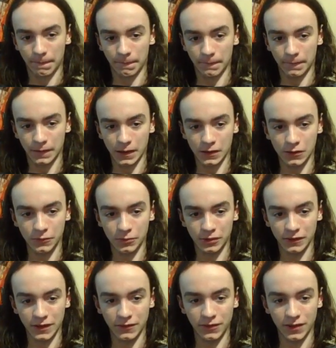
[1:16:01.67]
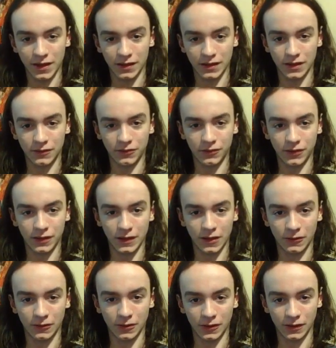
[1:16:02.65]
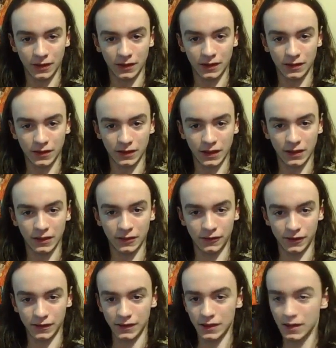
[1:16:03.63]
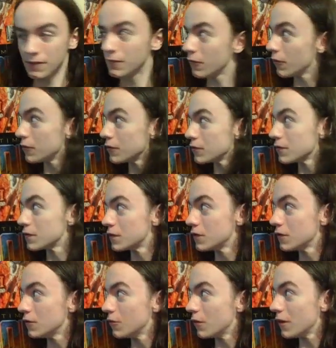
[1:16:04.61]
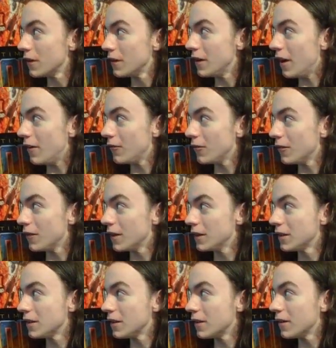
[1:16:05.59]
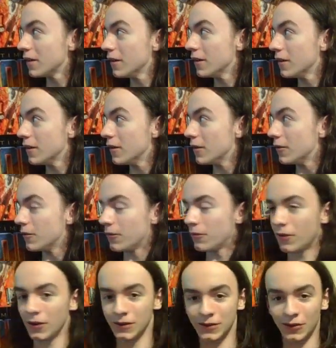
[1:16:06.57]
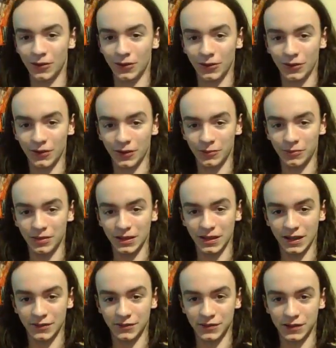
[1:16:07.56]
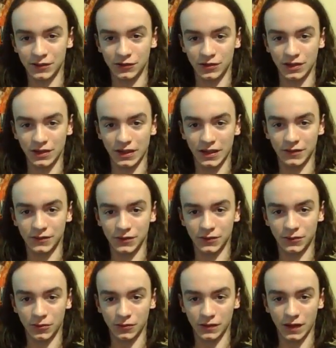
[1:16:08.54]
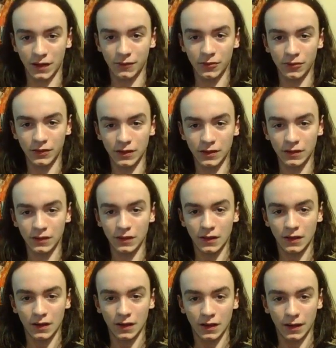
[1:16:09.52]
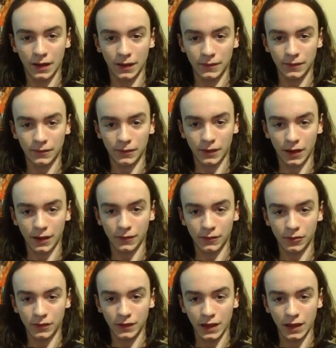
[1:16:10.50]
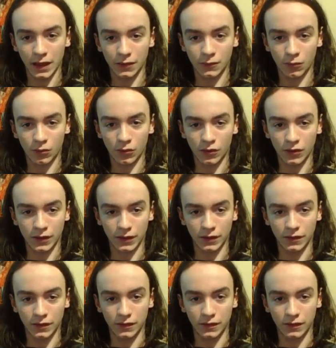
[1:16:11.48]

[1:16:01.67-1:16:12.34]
Can you believe that? Infinite Outlaw getting a kill in Team Fortress 2. What a novel idea. Fucked all their BFs and GFs, of course. I've only had one